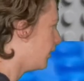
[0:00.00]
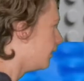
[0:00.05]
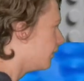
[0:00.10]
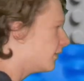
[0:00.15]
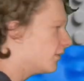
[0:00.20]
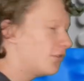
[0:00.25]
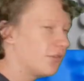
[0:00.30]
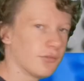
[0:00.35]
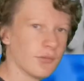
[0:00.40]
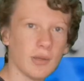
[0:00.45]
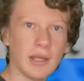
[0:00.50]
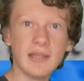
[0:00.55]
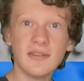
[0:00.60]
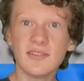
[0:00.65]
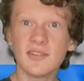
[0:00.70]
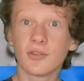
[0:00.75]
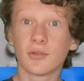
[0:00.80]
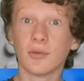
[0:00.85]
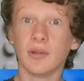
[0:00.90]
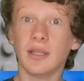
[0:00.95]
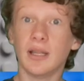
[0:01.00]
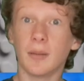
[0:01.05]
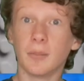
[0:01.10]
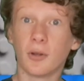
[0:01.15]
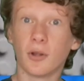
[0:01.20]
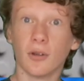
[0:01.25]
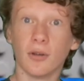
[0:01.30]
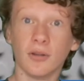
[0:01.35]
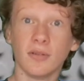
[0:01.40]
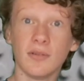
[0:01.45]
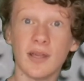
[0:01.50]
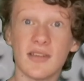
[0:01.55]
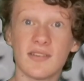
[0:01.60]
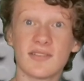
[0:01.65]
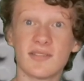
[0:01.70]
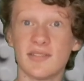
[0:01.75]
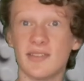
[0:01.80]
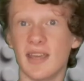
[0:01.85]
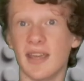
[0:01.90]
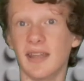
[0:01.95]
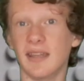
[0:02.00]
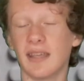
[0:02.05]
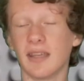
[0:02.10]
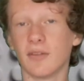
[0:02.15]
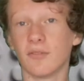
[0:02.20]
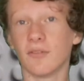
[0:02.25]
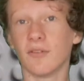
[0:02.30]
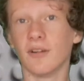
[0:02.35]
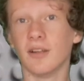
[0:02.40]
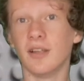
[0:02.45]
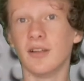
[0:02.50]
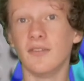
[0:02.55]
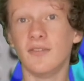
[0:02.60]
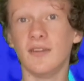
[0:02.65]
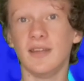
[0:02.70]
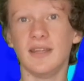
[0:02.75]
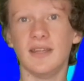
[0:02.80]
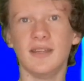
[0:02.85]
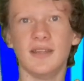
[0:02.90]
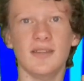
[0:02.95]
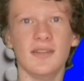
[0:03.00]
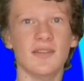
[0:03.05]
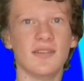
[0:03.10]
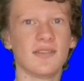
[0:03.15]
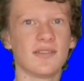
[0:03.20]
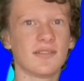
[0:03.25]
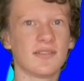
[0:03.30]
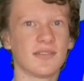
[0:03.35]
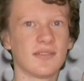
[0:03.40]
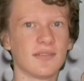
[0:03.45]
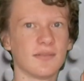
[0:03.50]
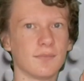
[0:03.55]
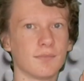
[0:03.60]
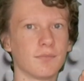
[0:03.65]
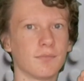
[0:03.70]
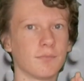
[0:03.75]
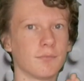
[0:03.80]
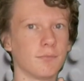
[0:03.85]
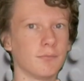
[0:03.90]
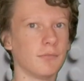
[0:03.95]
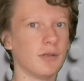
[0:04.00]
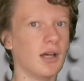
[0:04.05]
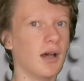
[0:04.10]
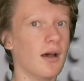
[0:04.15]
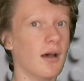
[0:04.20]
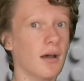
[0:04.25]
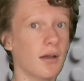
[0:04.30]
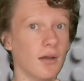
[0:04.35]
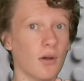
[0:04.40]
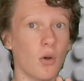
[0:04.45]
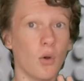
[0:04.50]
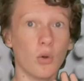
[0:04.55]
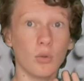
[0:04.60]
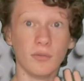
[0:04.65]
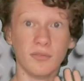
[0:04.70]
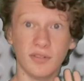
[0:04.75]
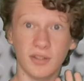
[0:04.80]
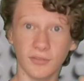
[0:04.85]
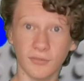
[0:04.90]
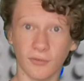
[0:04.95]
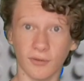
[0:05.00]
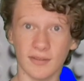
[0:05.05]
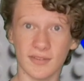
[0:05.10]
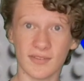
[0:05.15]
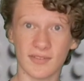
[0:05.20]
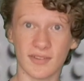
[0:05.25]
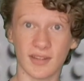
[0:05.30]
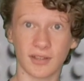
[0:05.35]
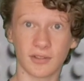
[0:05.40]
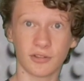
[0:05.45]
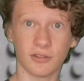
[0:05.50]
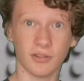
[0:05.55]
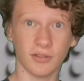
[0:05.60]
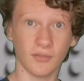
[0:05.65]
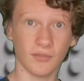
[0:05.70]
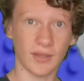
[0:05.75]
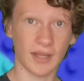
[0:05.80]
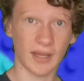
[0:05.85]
this green screen I'm currently standing in front of is a whole different section of the